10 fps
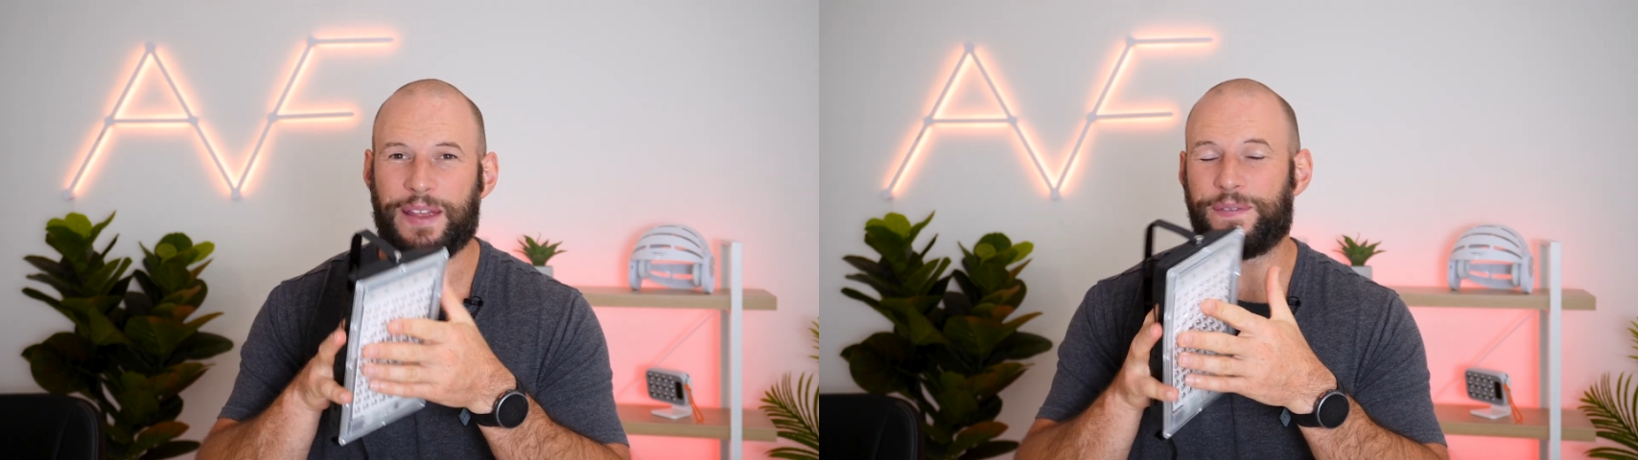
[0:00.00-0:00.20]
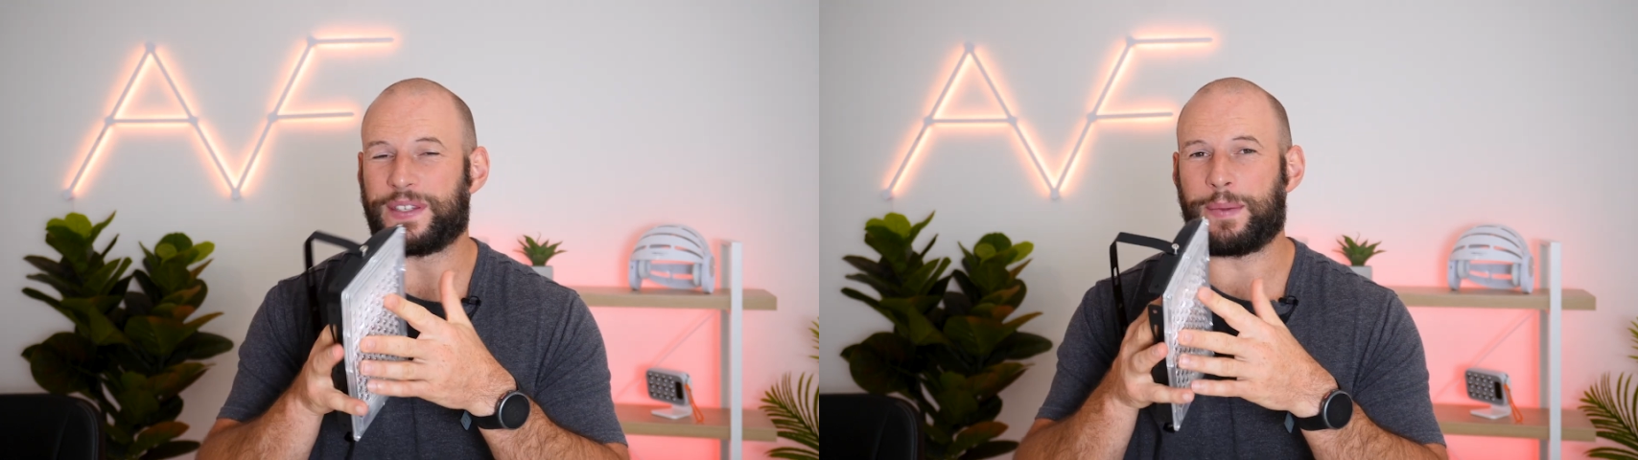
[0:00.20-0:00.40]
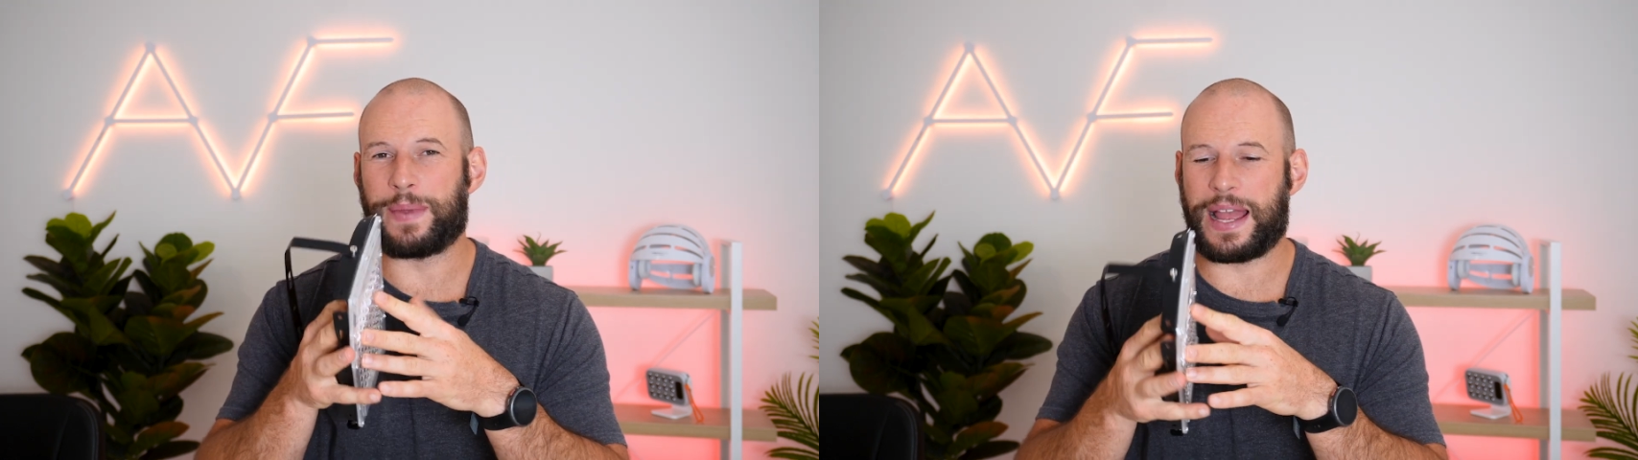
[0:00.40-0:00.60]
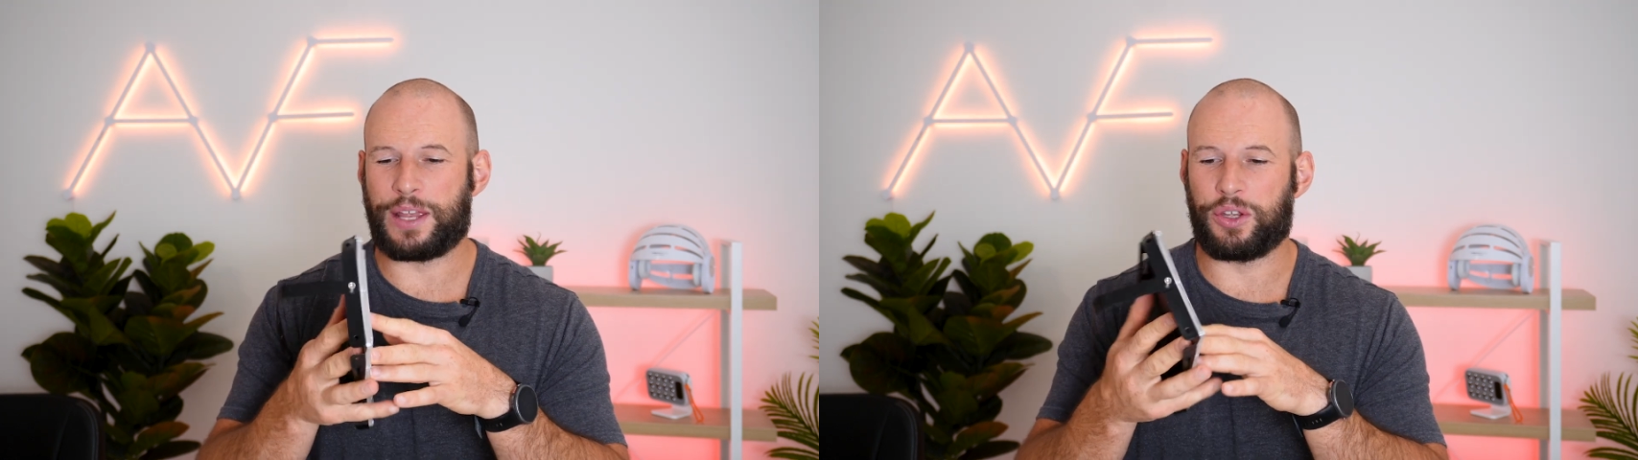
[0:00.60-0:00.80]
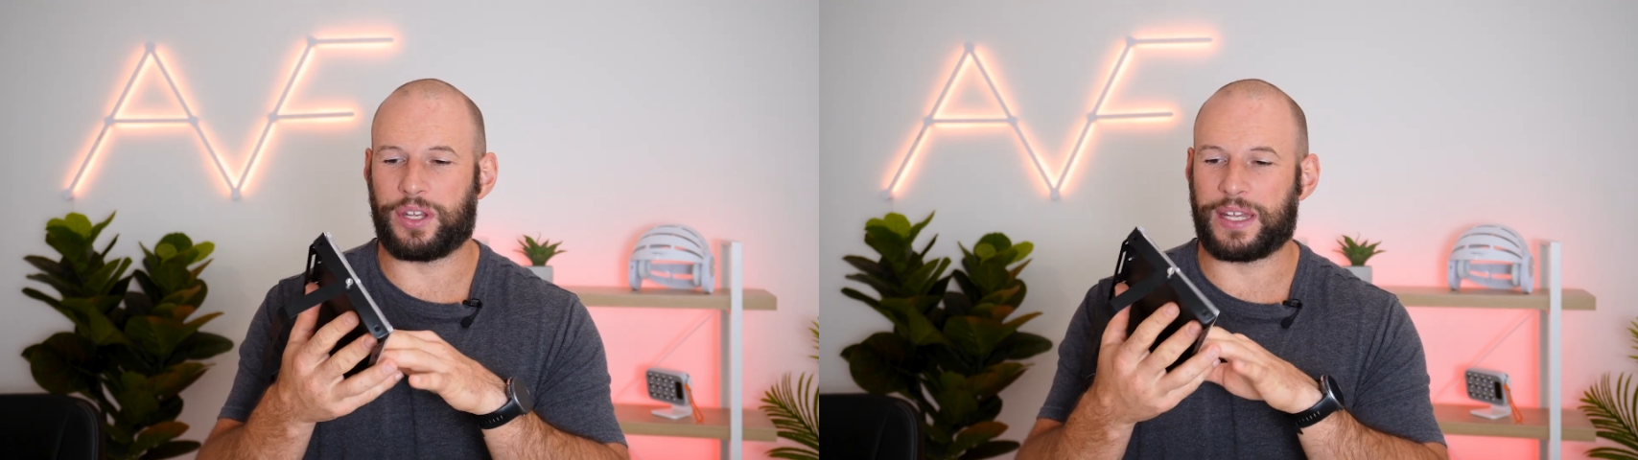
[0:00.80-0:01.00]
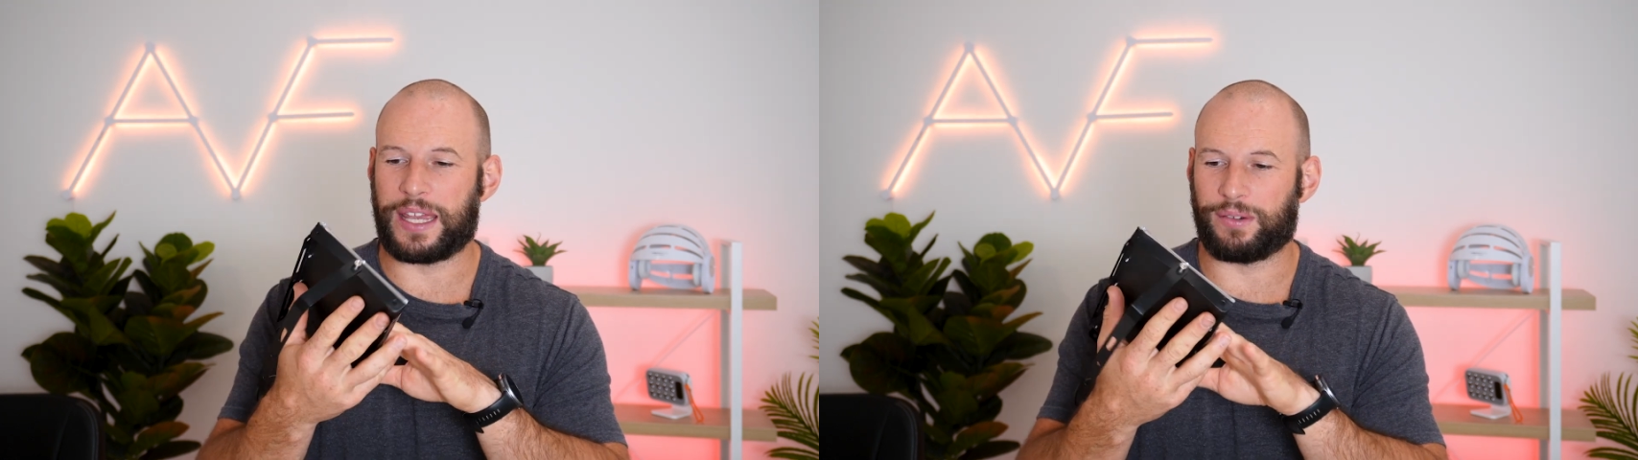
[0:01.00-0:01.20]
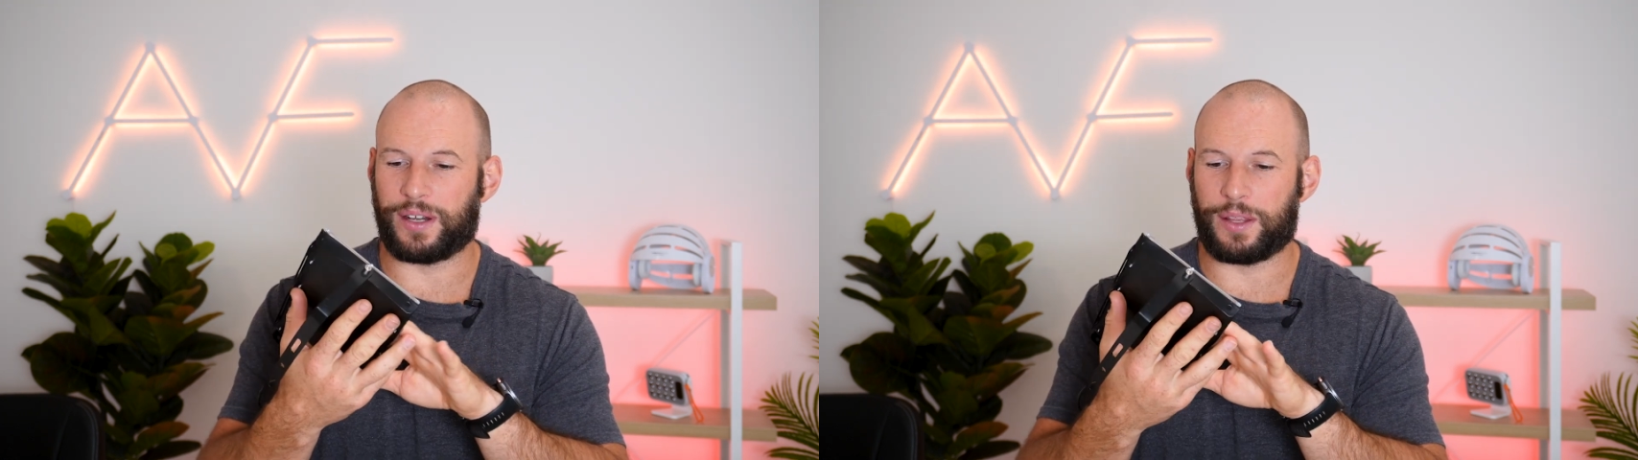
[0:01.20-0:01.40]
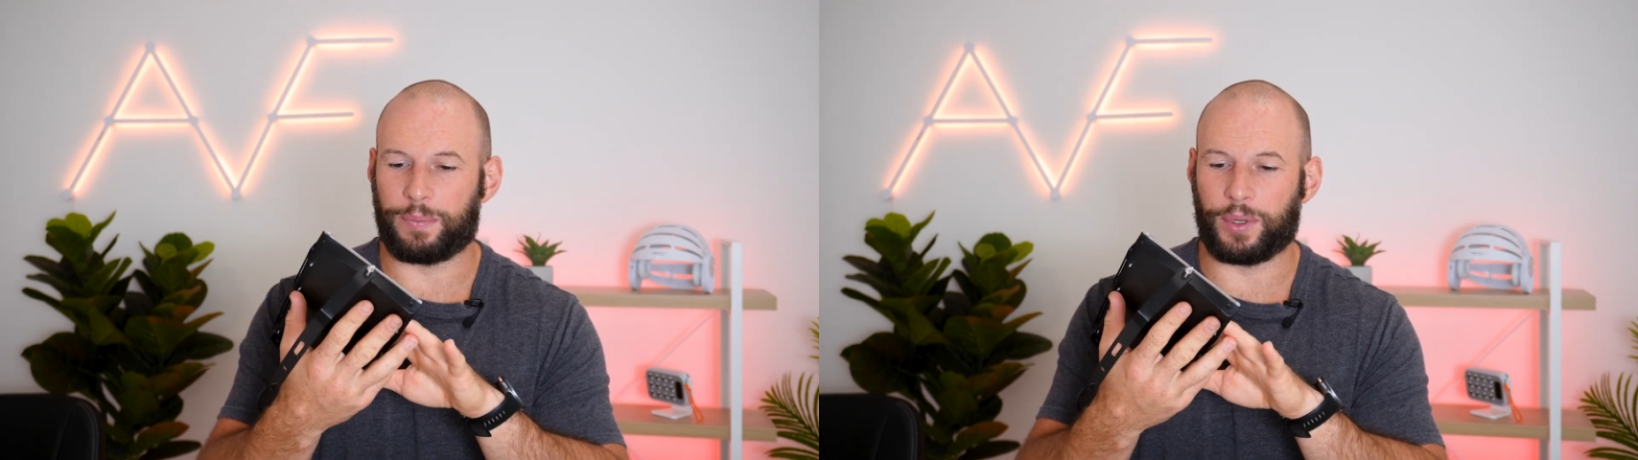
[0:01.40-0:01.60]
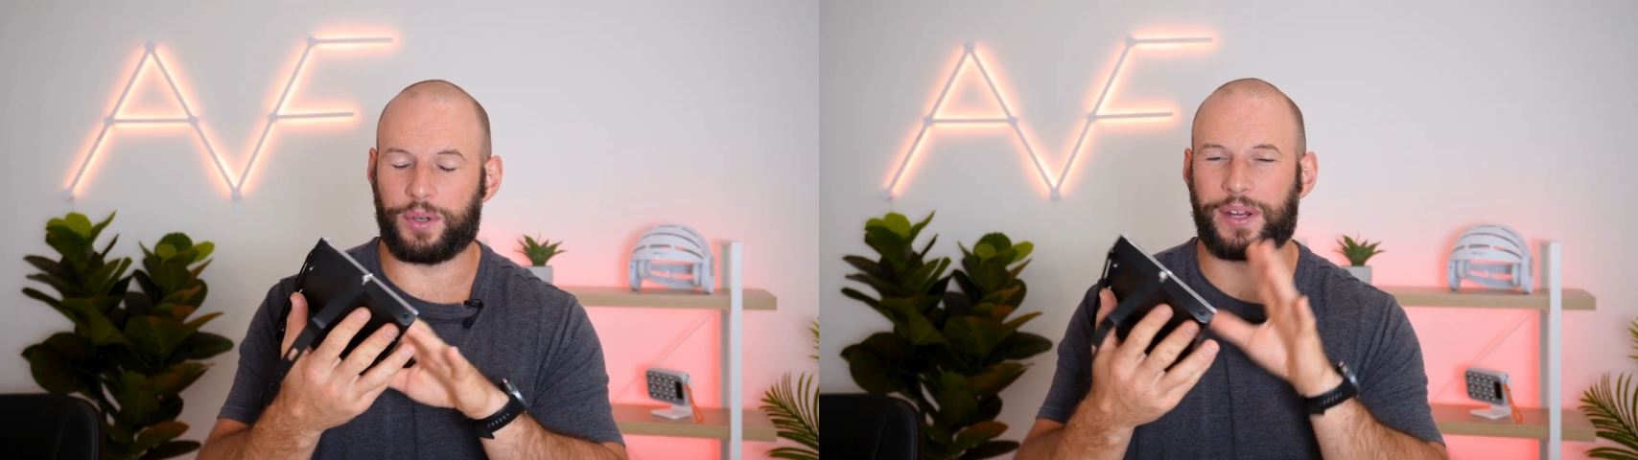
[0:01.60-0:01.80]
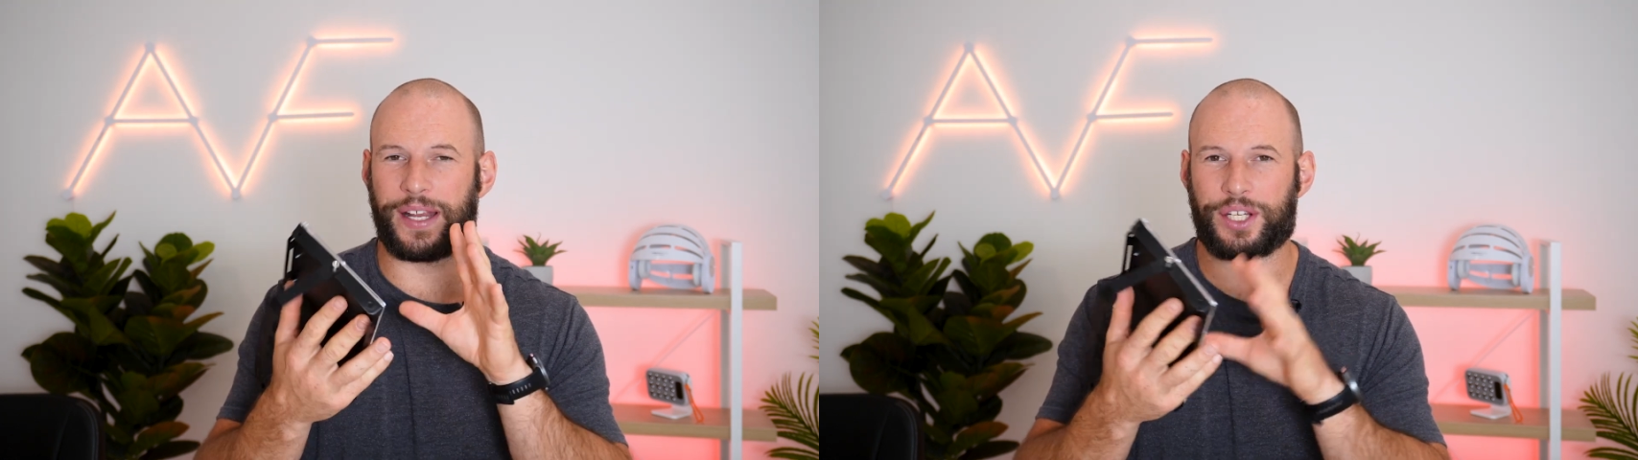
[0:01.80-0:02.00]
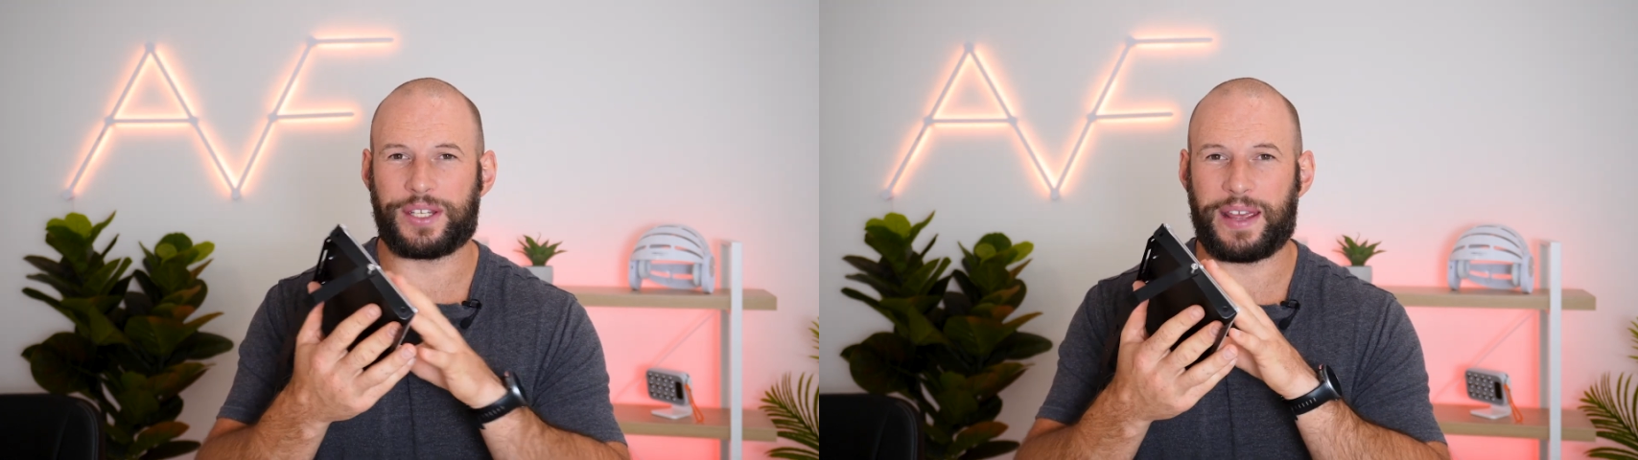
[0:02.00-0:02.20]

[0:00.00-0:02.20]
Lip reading: If somehow you could get rid of the blue and just